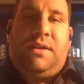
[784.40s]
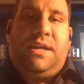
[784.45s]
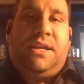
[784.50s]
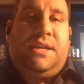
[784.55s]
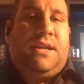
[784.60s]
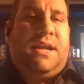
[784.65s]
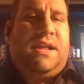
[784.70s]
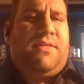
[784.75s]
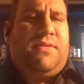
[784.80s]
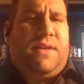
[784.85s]
and
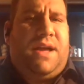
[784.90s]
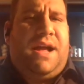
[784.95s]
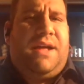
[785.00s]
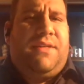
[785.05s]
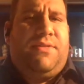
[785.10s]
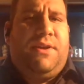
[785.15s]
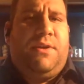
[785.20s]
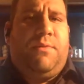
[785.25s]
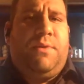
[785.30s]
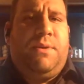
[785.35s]
I
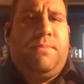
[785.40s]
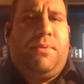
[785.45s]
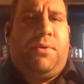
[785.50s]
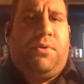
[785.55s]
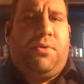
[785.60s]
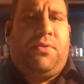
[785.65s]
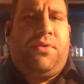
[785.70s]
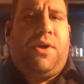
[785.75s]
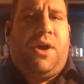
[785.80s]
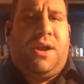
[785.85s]
think we
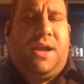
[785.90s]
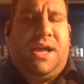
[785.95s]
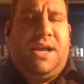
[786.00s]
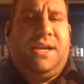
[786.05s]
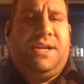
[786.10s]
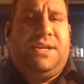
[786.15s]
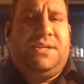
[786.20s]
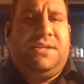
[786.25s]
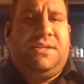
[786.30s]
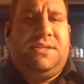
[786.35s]
both thought
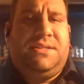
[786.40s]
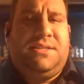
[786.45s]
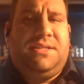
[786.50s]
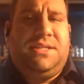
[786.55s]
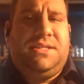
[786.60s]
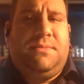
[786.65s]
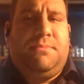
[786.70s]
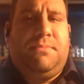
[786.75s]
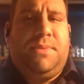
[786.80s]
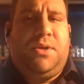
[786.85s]
heading into the
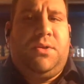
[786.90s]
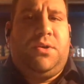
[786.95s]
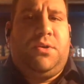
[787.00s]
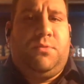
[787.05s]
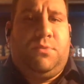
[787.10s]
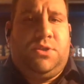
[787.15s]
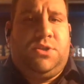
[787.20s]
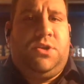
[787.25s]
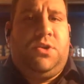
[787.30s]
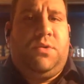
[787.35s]
season Milliner
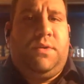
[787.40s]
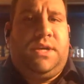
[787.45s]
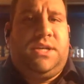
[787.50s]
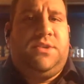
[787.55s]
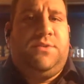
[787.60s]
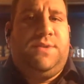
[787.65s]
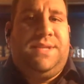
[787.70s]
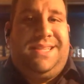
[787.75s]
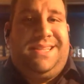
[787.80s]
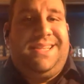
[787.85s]
was going
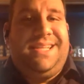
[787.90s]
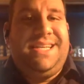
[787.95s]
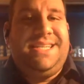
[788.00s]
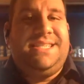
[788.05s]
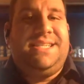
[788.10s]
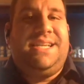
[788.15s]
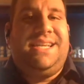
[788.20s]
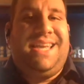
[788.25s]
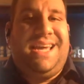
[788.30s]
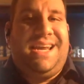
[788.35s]
to at
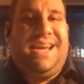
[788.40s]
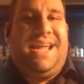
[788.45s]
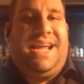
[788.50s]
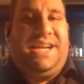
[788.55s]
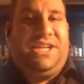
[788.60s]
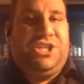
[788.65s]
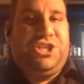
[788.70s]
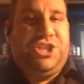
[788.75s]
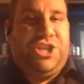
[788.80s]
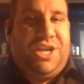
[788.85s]
least get
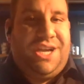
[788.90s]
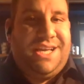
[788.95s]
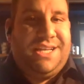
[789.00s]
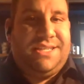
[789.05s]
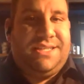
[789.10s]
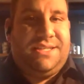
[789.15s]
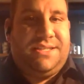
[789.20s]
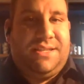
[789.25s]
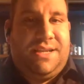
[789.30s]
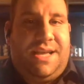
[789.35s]
a
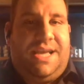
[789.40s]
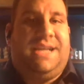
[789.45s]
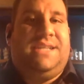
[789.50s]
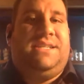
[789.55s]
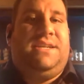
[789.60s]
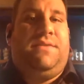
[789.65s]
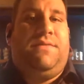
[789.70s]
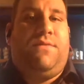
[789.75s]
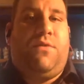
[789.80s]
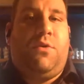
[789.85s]
chance as
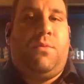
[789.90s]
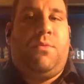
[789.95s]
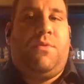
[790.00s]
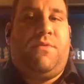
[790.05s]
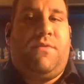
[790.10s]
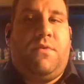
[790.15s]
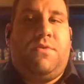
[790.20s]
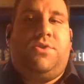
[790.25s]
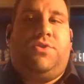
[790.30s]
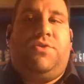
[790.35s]
a former
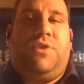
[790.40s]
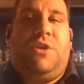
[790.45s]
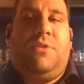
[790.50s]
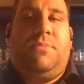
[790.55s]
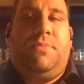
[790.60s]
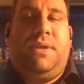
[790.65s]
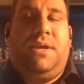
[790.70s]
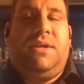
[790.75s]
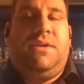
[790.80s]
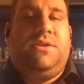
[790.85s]
first-round
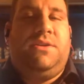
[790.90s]
pick to